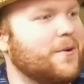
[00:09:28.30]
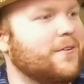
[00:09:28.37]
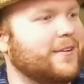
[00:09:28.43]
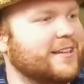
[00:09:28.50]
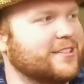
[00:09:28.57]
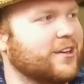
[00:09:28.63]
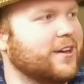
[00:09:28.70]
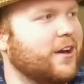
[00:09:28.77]
horror
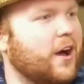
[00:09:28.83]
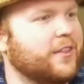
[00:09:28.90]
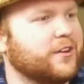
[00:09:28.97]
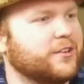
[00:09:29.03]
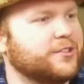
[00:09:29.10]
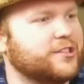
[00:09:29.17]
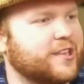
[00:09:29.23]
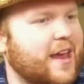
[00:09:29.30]
movies or
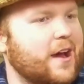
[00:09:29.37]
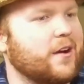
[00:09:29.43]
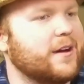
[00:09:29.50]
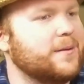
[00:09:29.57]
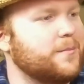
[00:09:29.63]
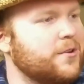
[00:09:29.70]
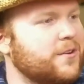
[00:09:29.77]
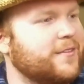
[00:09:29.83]
other
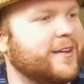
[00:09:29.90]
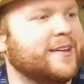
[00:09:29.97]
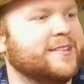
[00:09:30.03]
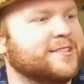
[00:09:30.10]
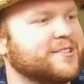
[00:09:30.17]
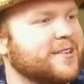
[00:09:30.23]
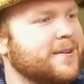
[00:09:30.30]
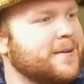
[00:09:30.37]
scary
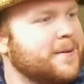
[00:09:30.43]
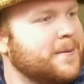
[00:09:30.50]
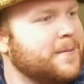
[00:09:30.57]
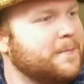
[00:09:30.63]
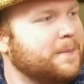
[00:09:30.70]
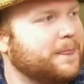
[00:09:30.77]
movies.